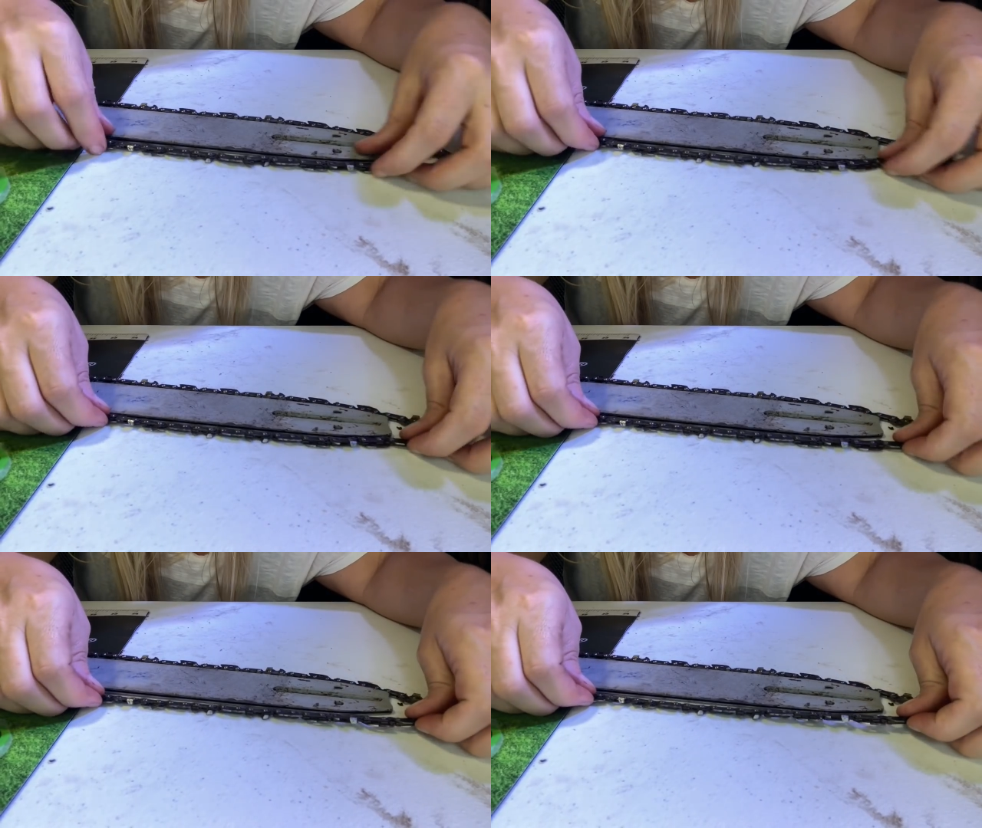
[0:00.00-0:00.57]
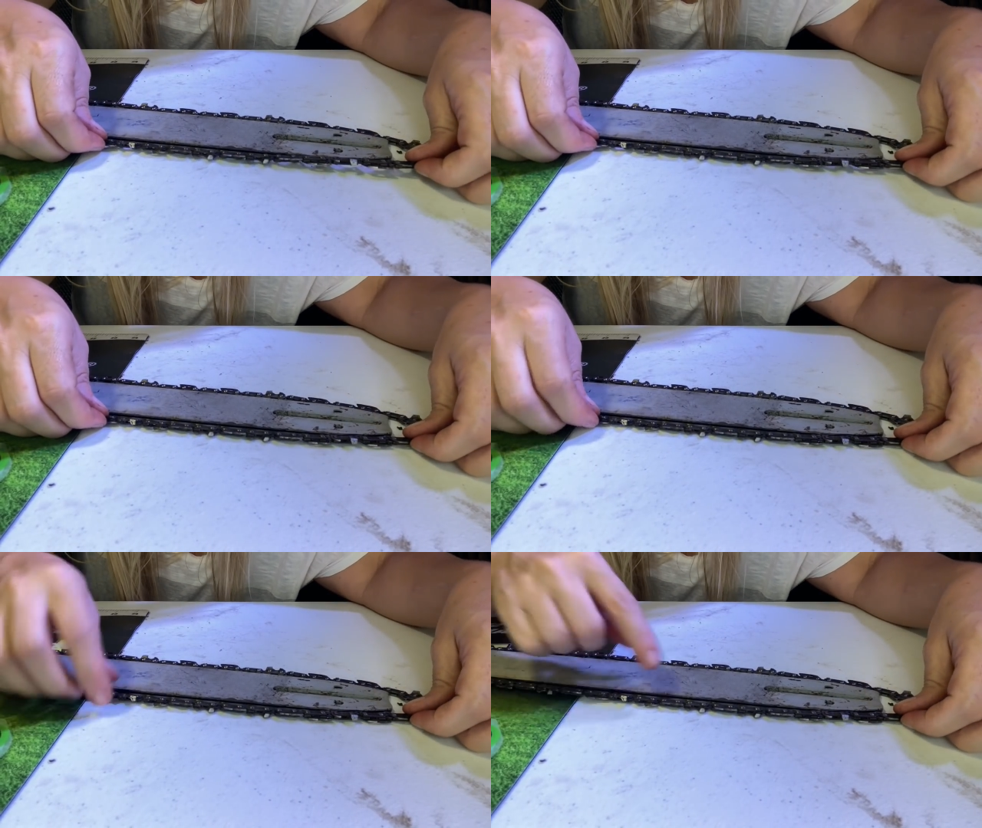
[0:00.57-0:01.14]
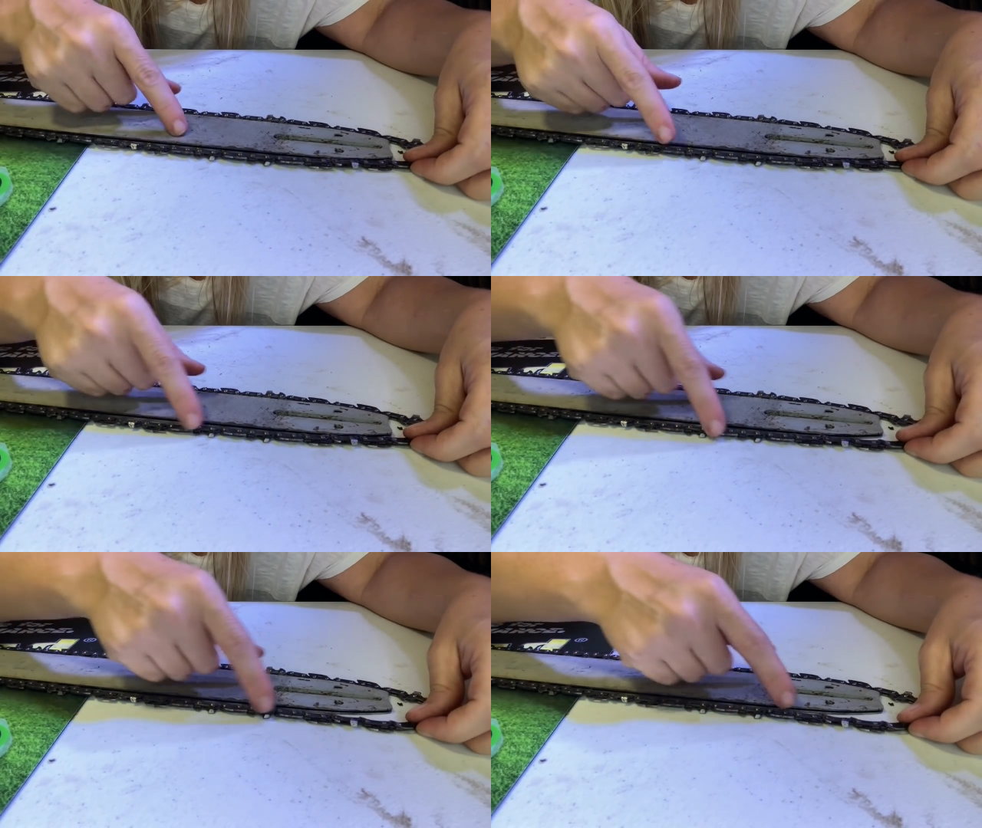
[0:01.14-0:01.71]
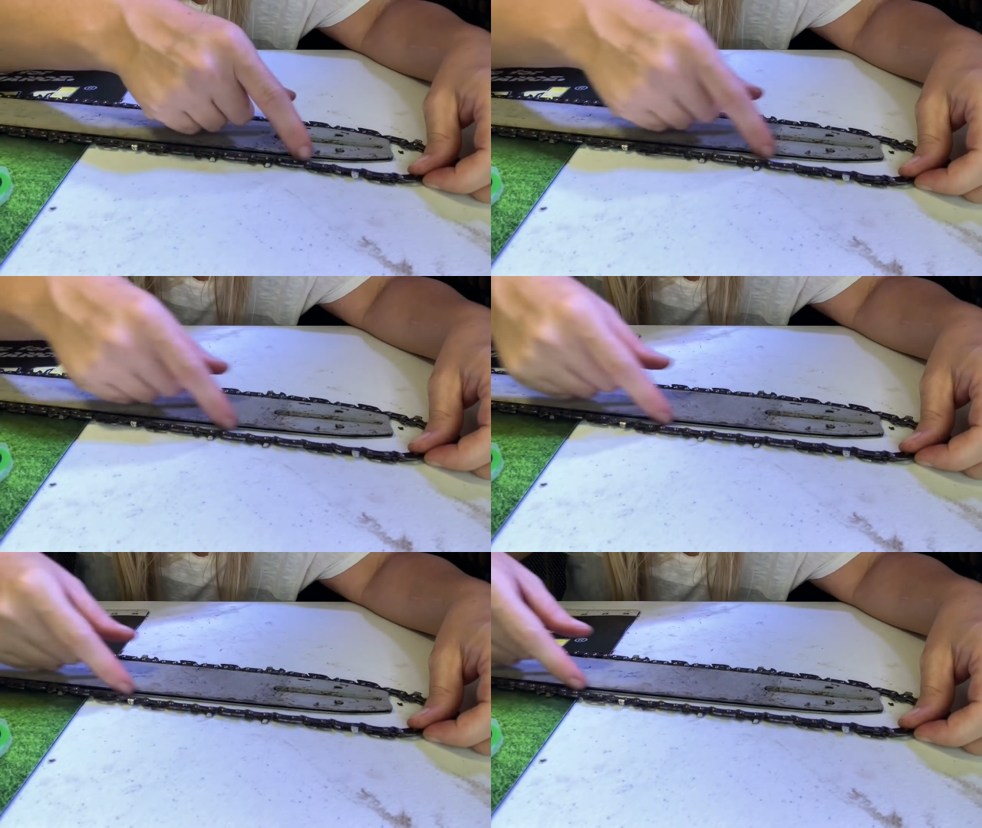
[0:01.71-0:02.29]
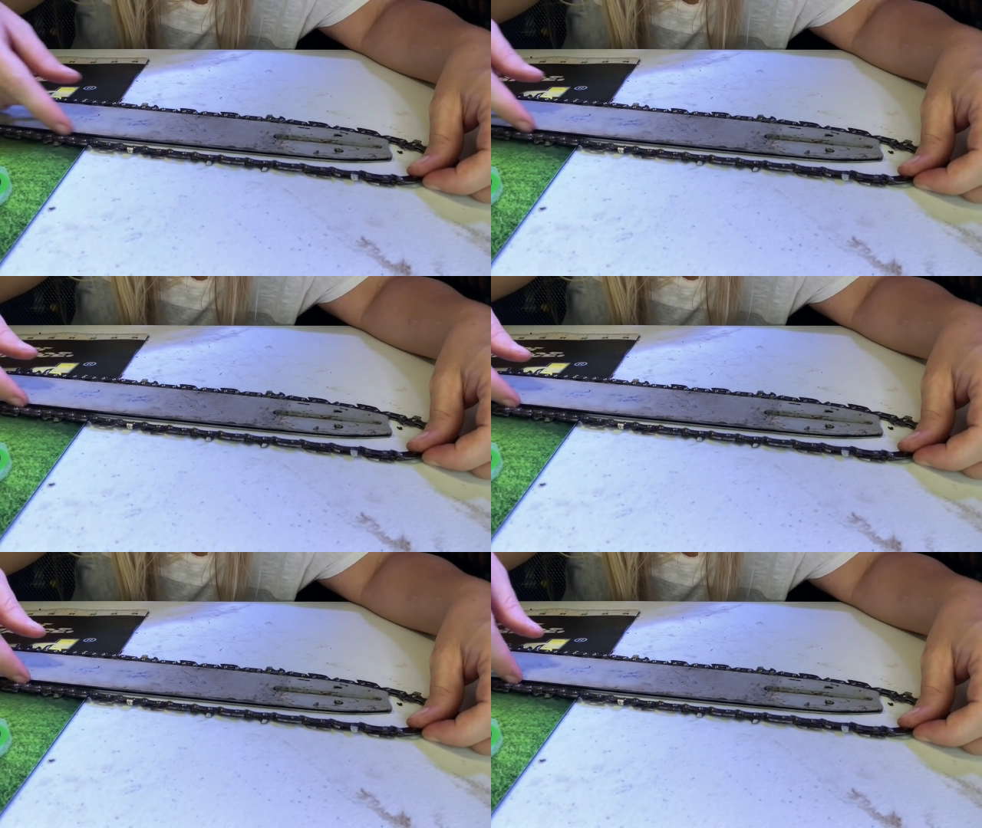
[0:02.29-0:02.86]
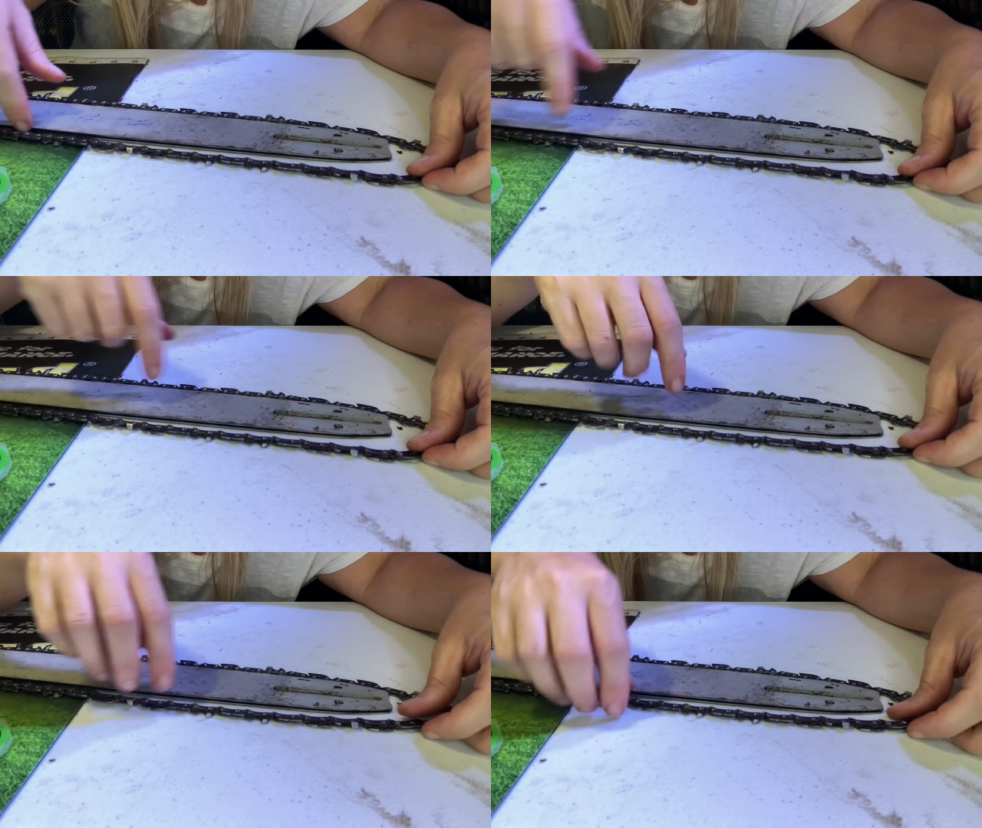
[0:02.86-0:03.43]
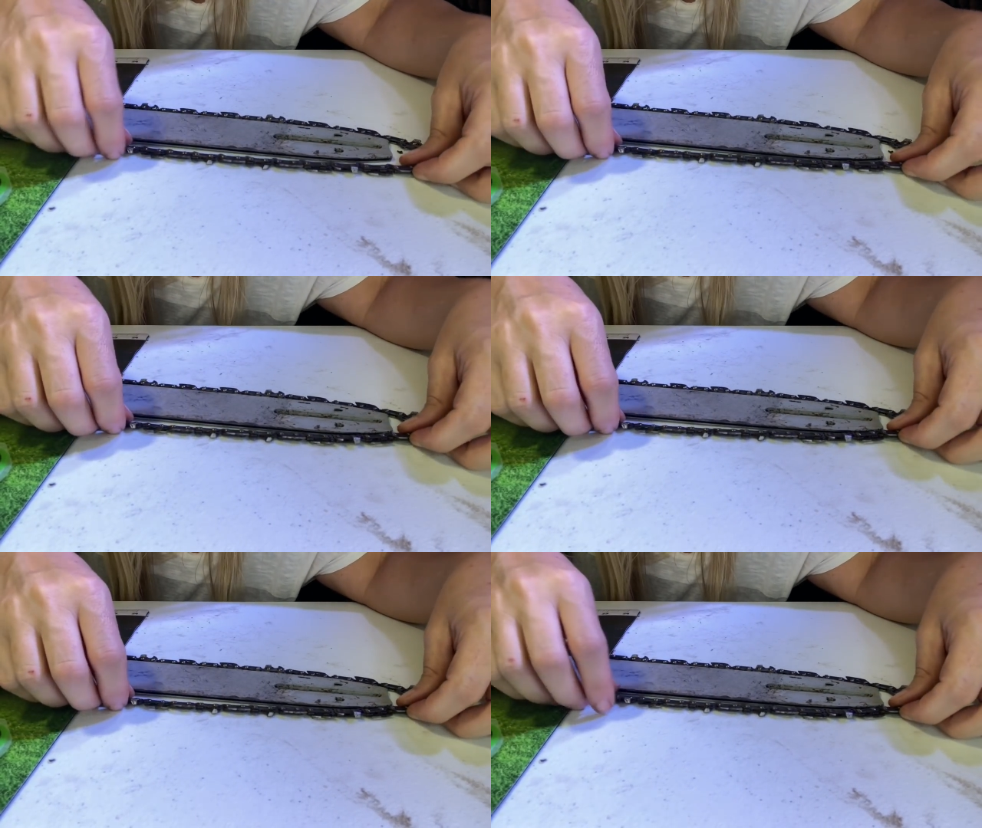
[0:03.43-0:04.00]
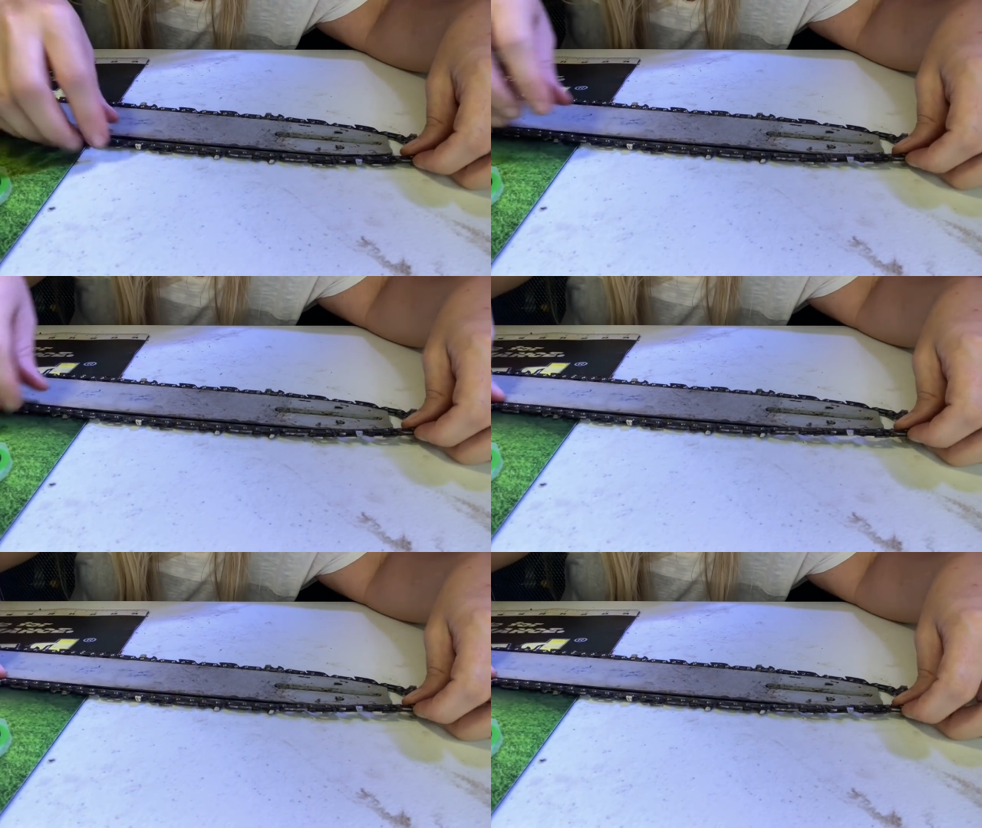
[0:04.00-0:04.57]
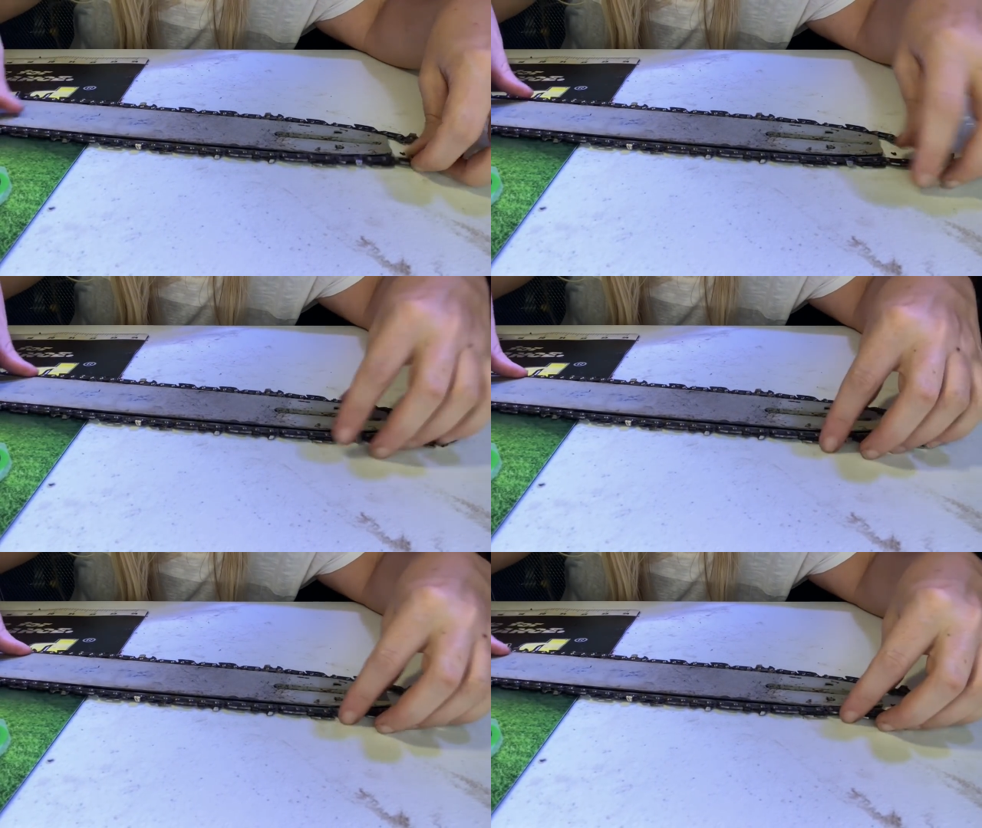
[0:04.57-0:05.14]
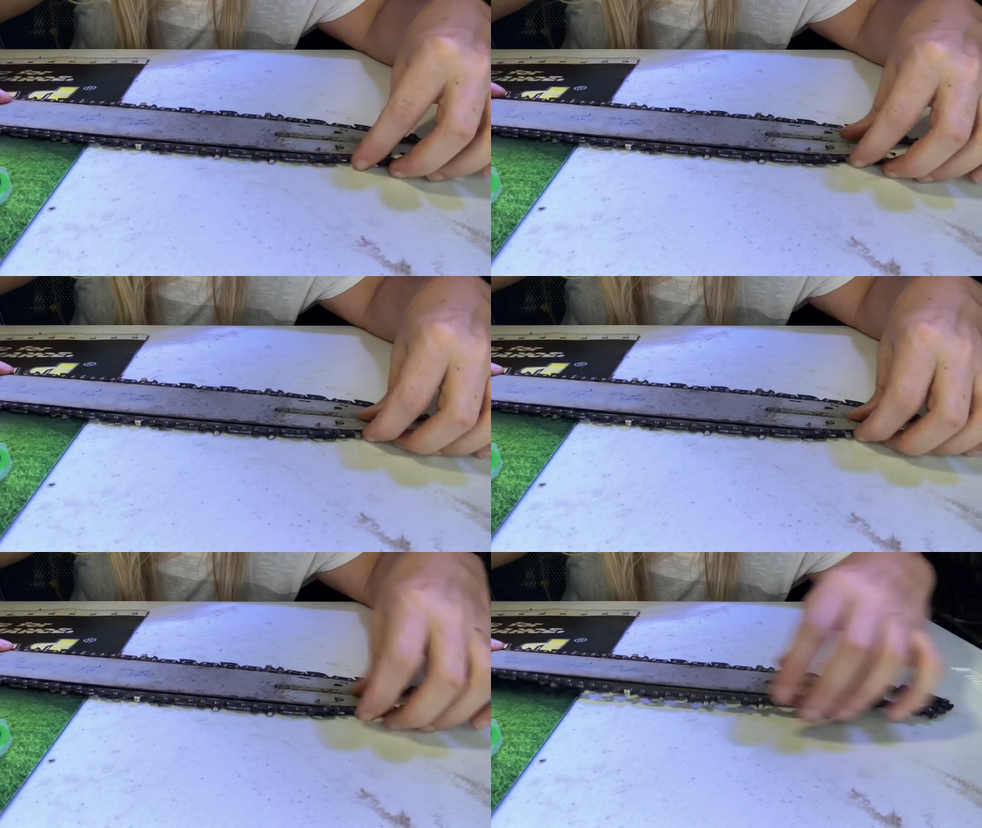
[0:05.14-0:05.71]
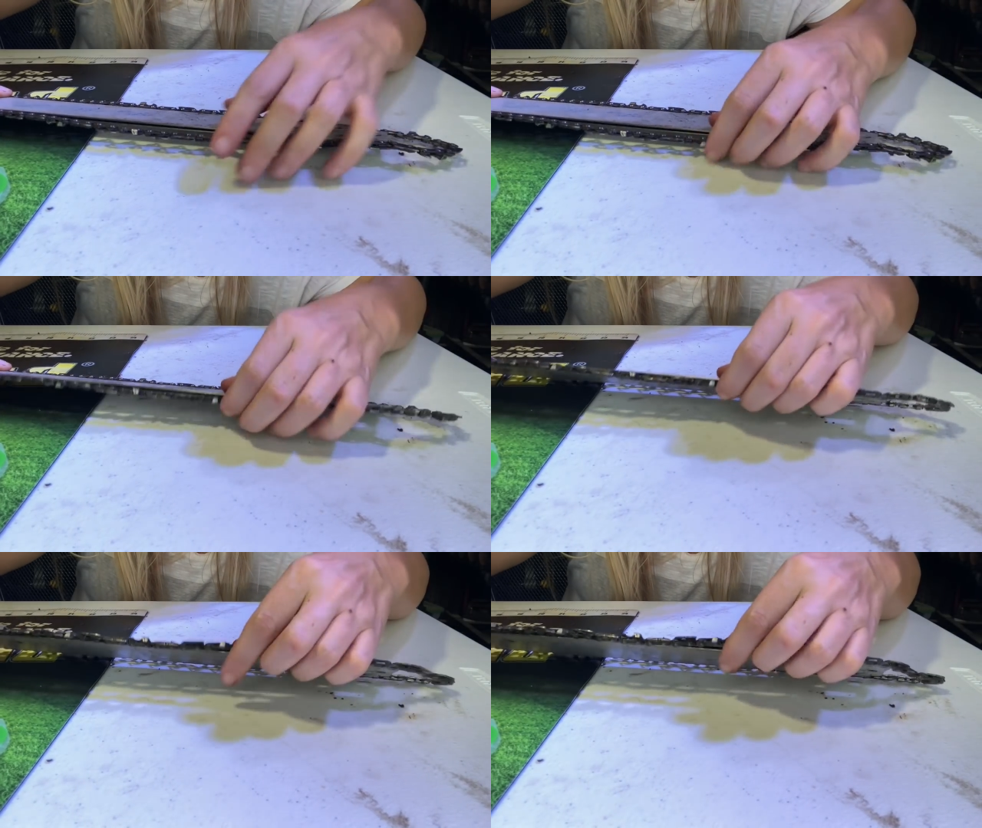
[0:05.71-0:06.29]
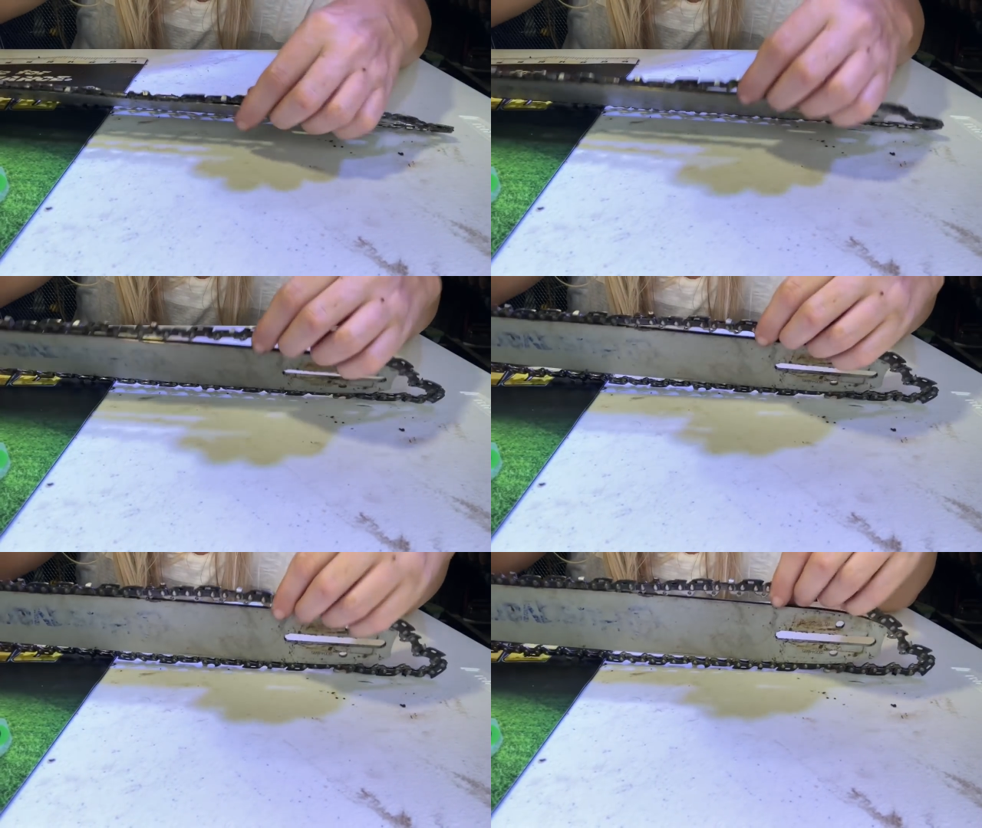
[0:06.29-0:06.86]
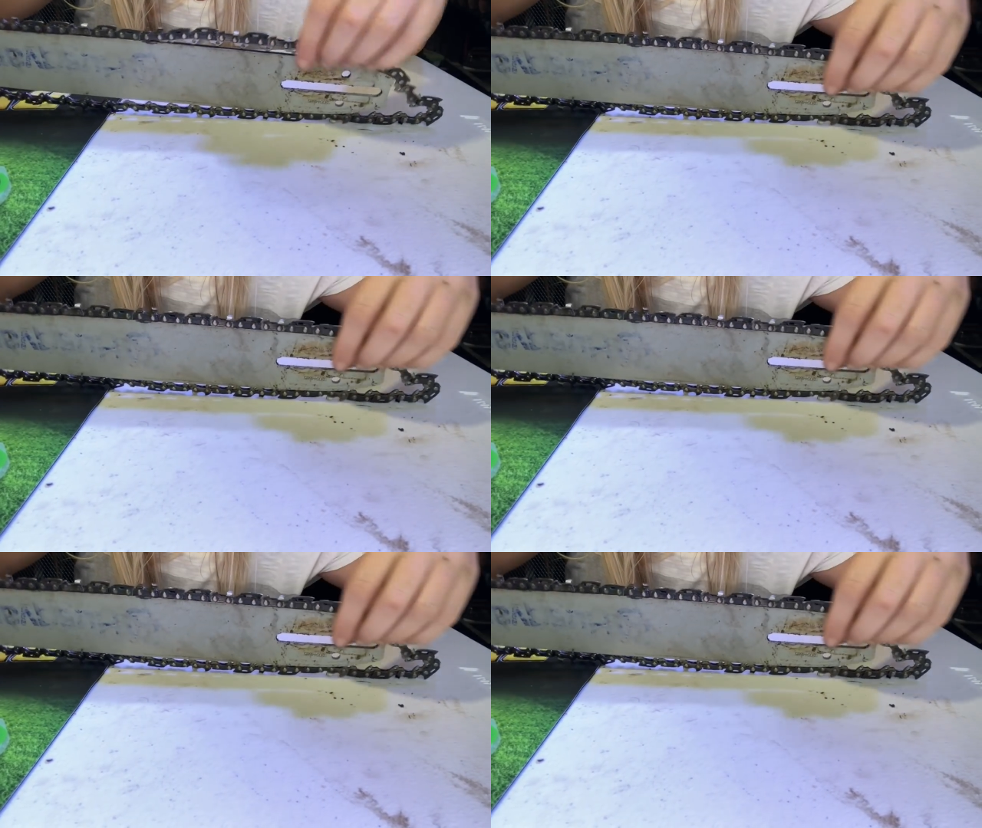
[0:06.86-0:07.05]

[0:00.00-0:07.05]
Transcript: No face is visible, so there are no lips to read.